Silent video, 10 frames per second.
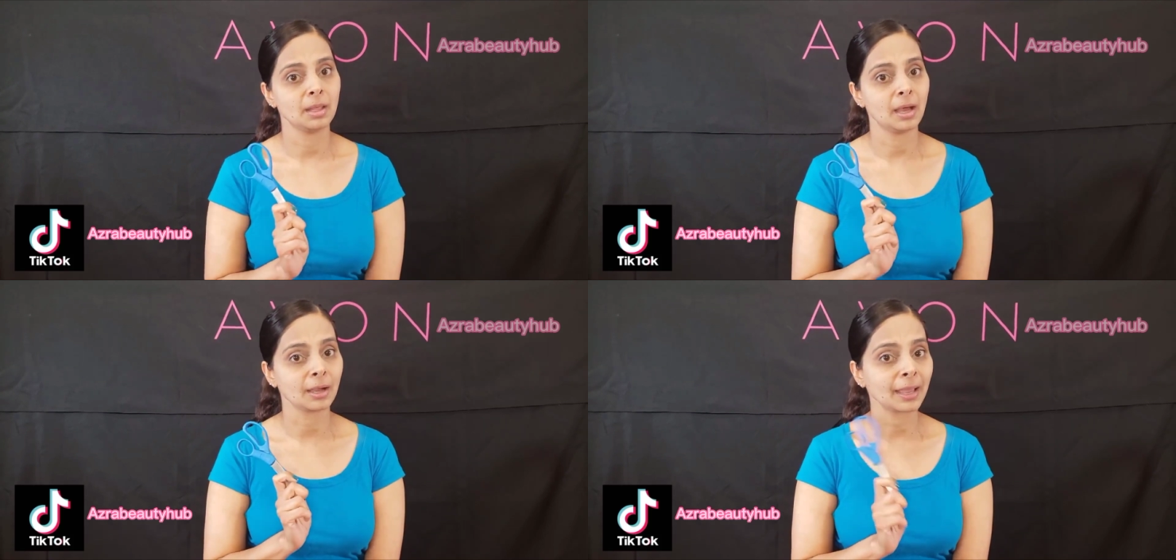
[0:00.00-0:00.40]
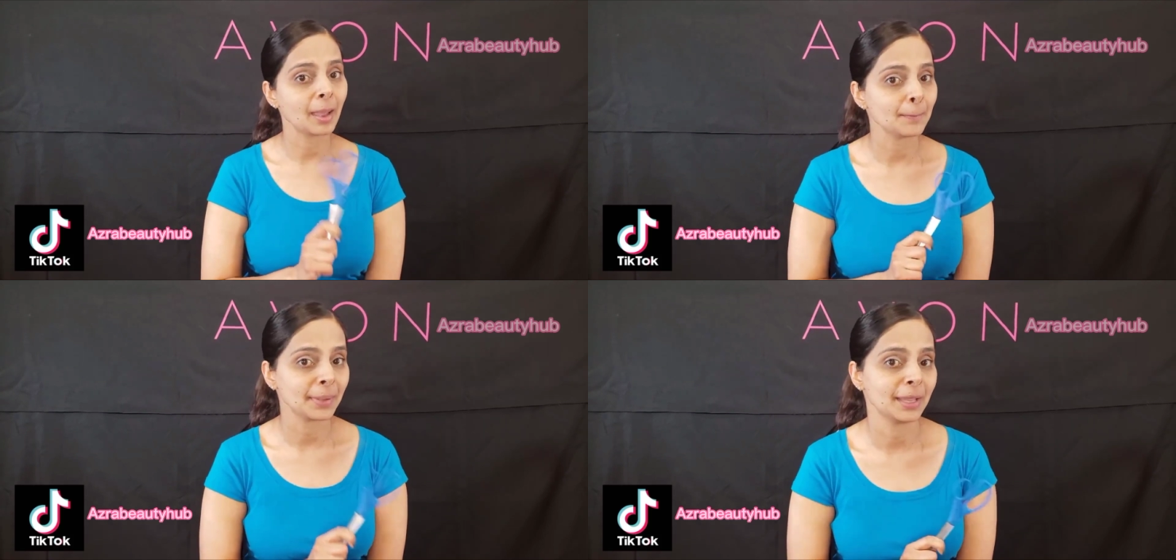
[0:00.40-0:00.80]
a
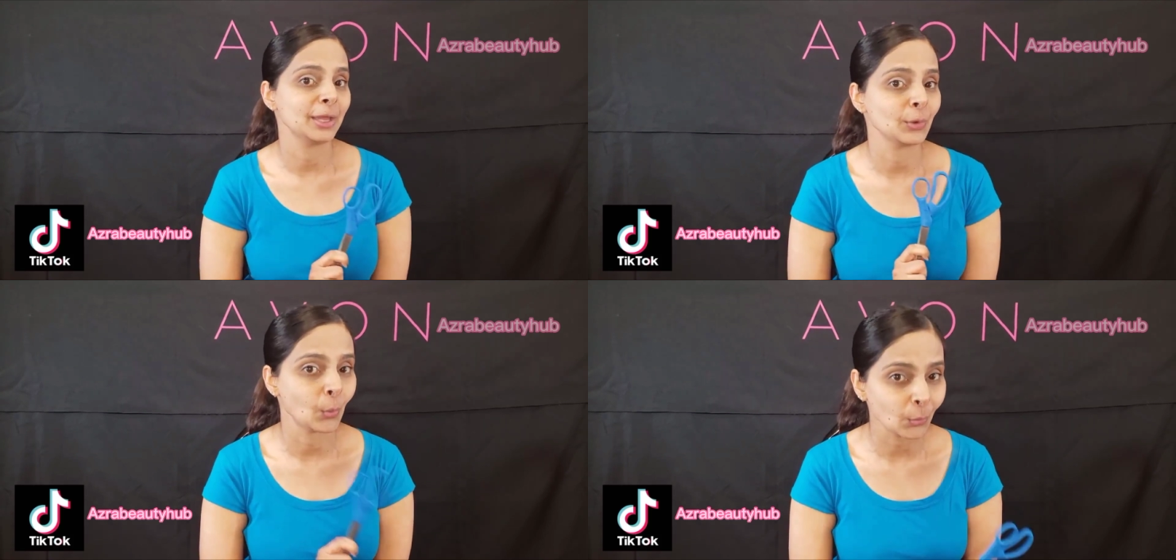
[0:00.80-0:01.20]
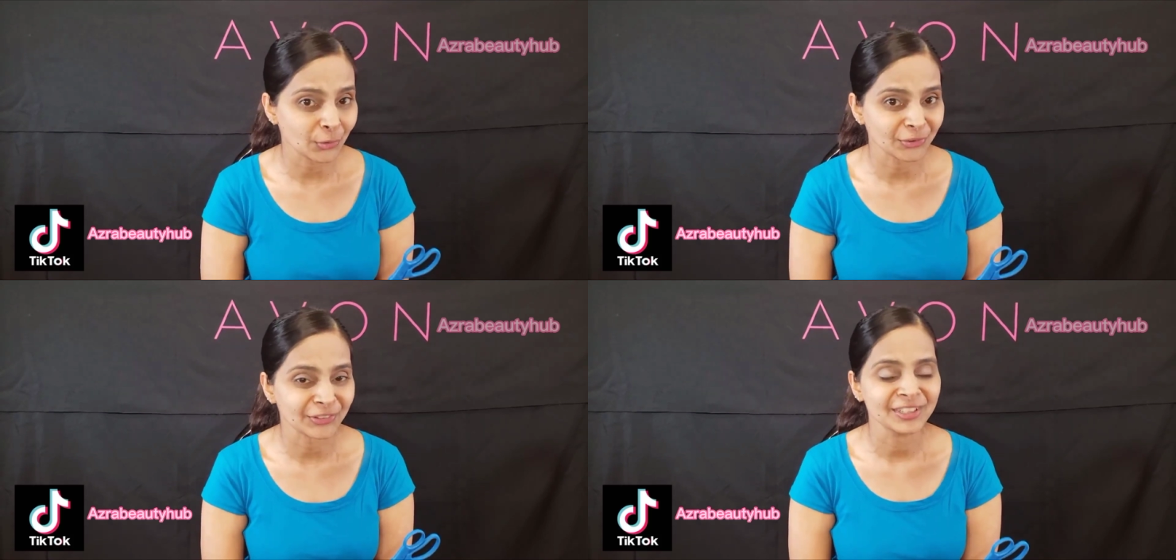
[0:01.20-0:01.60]
campaign
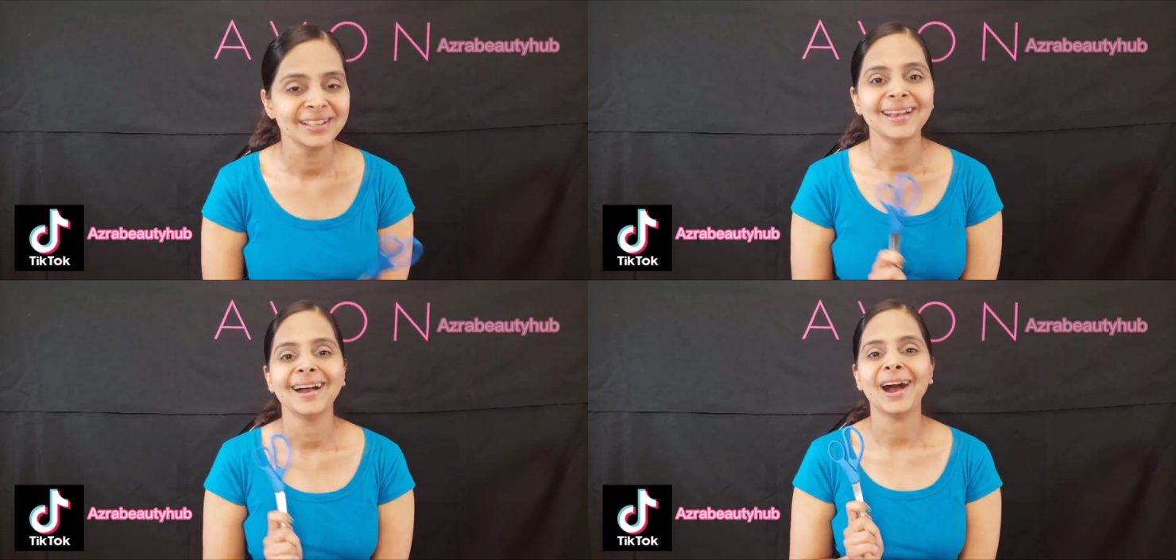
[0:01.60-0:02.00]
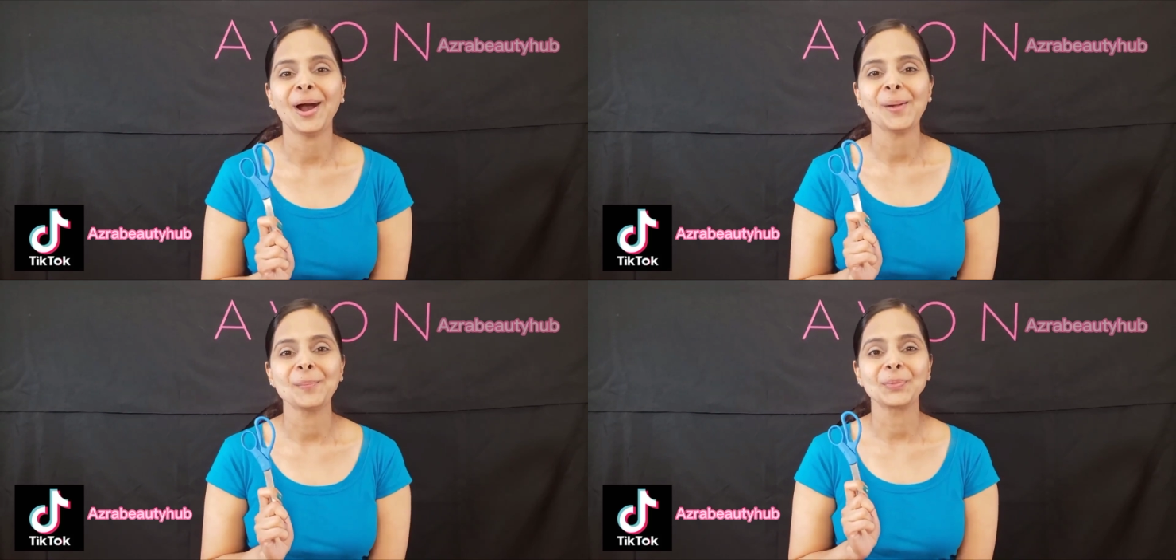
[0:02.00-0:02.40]
order,
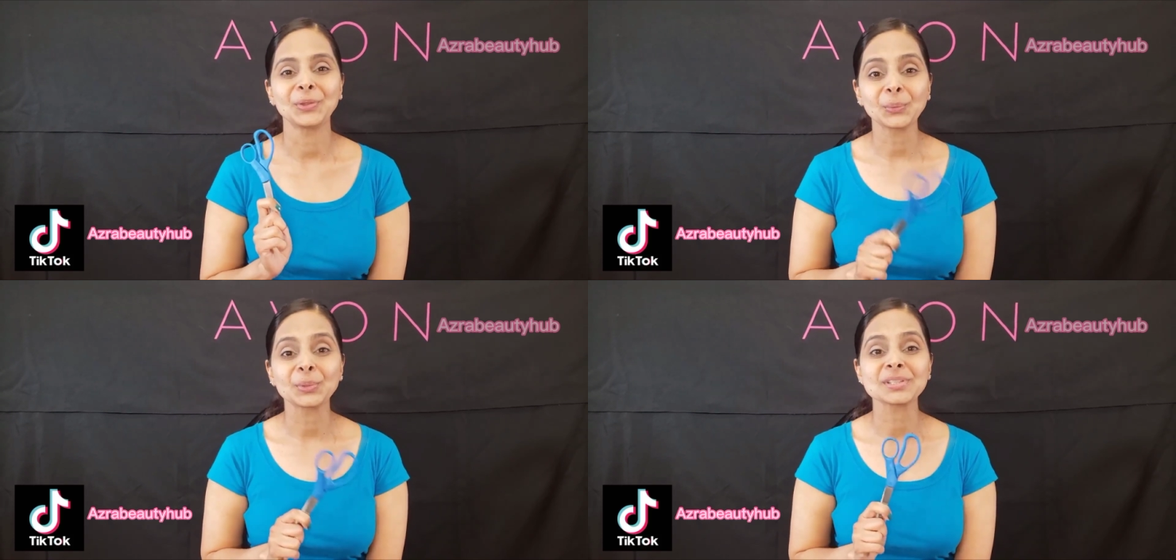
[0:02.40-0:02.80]
you will